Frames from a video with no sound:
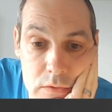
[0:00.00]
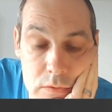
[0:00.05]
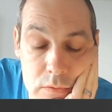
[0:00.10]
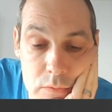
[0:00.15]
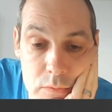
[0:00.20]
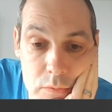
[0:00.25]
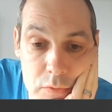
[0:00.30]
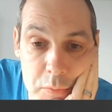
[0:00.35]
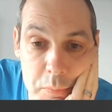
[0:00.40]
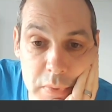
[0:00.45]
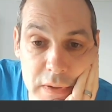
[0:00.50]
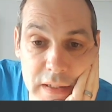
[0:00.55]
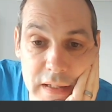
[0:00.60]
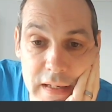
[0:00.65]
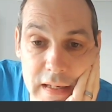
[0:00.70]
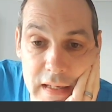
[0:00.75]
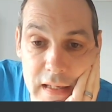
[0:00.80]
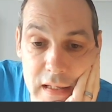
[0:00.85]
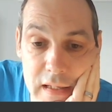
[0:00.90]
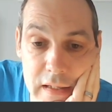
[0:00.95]
Just bring it
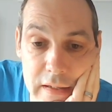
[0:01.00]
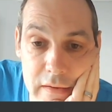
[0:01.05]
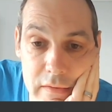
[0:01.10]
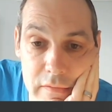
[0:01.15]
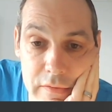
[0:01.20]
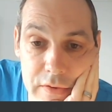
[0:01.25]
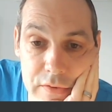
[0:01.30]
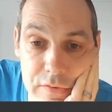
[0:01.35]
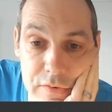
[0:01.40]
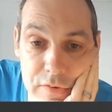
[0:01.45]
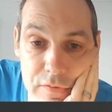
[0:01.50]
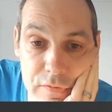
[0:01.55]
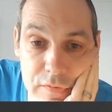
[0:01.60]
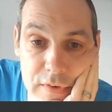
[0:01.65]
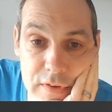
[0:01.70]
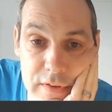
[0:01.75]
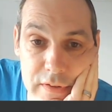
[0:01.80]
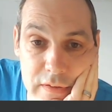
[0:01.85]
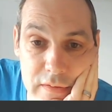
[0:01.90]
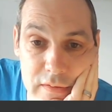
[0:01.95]
here. It's
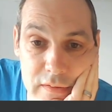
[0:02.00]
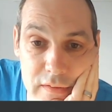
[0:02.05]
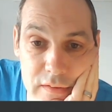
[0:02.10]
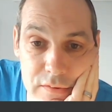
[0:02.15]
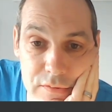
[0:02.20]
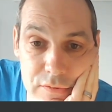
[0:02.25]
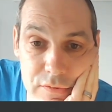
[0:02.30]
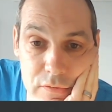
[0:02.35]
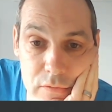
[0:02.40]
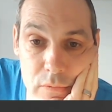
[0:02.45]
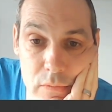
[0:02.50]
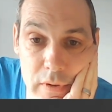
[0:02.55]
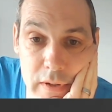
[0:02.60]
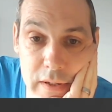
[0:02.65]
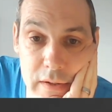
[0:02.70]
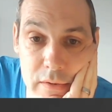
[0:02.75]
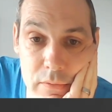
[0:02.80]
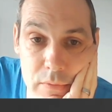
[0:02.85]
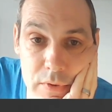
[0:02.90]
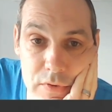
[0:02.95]
defending this
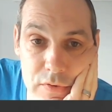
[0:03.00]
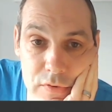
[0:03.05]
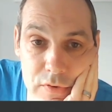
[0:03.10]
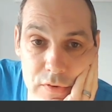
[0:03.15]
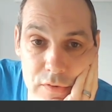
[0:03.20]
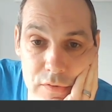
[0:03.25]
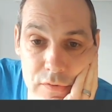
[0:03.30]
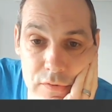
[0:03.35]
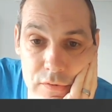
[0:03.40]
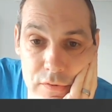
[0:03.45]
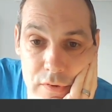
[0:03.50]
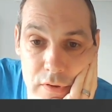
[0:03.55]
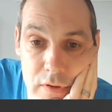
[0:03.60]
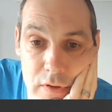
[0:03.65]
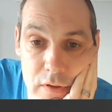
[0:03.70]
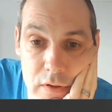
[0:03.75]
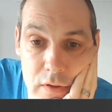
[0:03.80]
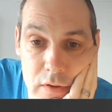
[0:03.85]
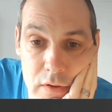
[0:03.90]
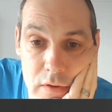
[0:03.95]
square, which is
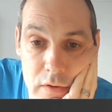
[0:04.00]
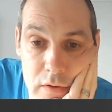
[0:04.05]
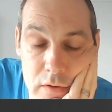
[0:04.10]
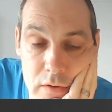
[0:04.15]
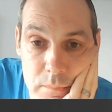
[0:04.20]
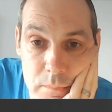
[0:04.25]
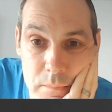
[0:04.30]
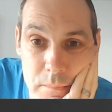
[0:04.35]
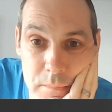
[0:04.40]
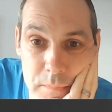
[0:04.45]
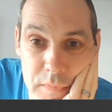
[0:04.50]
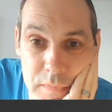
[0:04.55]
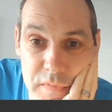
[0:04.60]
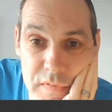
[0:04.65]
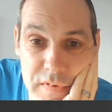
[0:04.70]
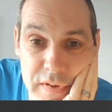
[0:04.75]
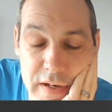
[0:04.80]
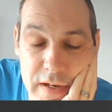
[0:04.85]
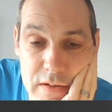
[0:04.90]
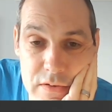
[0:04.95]

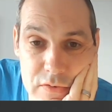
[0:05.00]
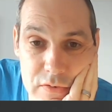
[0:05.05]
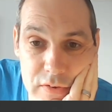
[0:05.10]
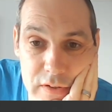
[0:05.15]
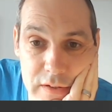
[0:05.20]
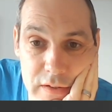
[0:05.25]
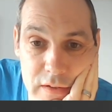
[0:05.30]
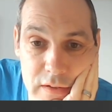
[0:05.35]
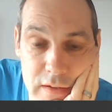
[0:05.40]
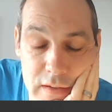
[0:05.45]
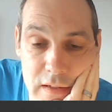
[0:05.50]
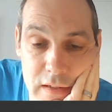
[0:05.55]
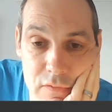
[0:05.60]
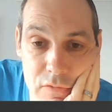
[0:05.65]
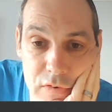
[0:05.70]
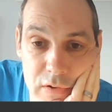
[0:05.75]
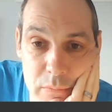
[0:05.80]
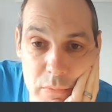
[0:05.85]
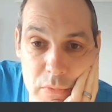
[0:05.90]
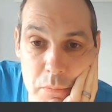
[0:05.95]
potentially going to have
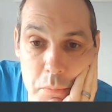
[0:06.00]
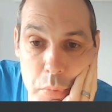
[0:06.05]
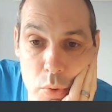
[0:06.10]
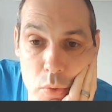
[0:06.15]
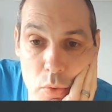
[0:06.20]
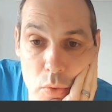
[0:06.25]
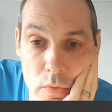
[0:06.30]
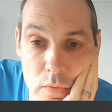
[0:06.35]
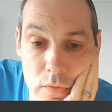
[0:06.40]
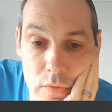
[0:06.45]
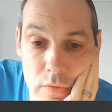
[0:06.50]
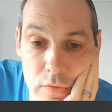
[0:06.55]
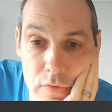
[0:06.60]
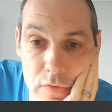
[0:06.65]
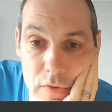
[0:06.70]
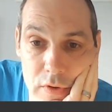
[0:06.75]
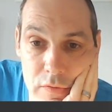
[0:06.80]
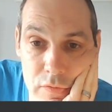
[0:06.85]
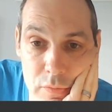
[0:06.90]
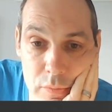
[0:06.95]
some
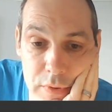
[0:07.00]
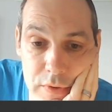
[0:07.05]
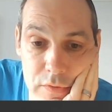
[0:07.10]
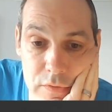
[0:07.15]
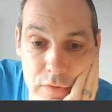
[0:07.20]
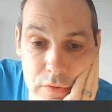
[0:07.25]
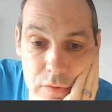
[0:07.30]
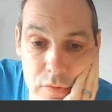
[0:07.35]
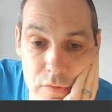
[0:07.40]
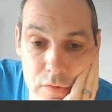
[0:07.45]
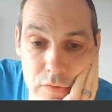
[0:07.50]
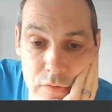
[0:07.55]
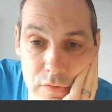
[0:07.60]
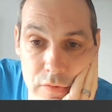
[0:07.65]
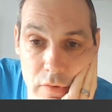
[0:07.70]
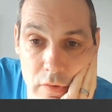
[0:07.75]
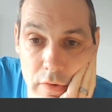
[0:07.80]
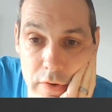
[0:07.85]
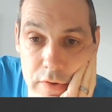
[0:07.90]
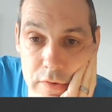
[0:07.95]
importance if we do
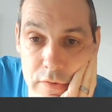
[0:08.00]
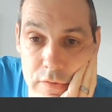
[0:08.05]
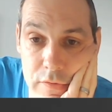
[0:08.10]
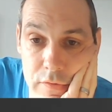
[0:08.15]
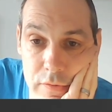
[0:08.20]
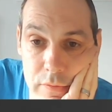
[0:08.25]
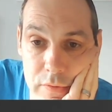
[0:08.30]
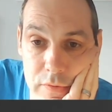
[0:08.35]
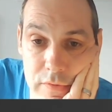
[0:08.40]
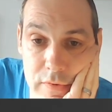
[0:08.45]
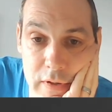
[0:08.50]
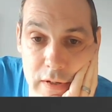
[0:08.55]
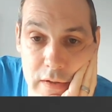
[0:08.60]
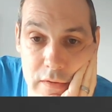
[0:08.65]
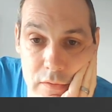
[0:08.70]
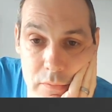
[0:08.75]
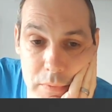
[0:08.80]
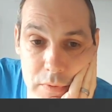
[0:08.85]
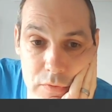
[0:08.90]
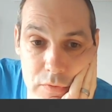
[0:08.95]
decide to attack
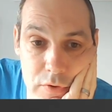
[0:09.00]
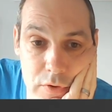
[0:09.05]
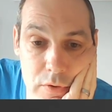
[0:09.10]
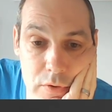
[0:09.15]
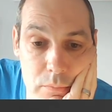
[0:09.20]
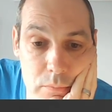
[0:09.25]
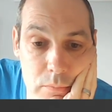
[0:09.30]
the bishop.